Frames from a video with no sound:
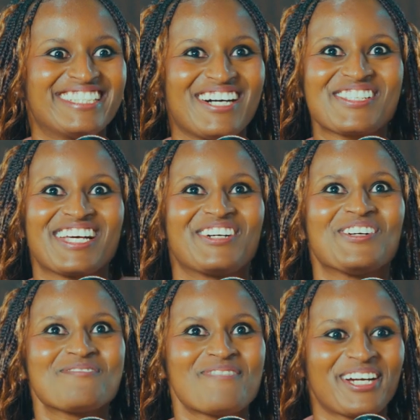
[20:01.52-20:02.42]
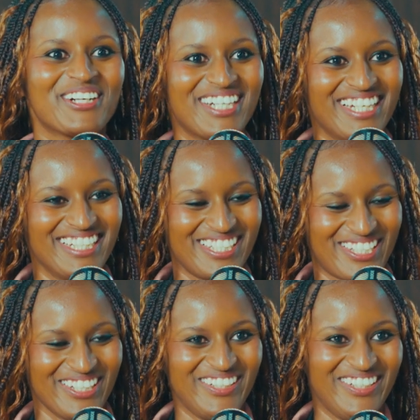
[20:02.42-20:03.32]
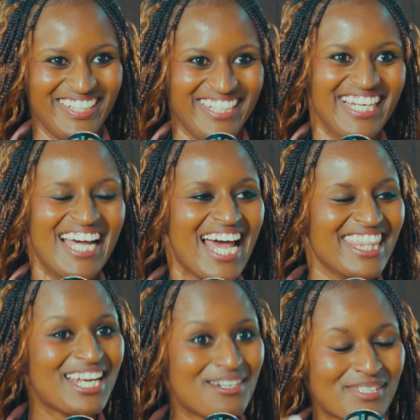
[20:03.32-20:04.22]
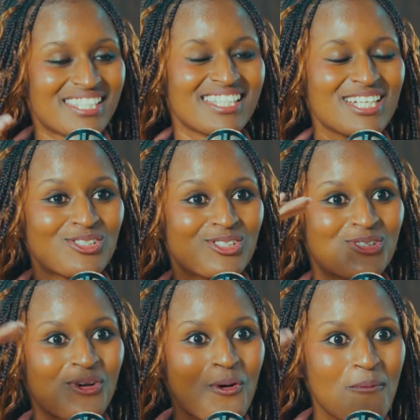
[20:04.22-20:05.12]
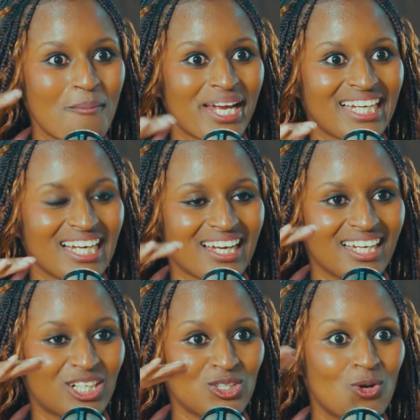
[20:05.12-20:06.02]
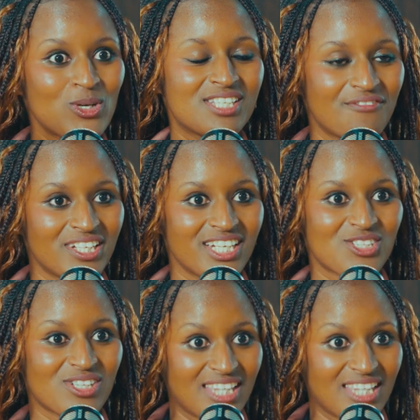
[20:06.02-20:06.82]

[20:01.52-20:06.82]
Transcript: I was like, oh my God. And then I'm seeing so many like notifications,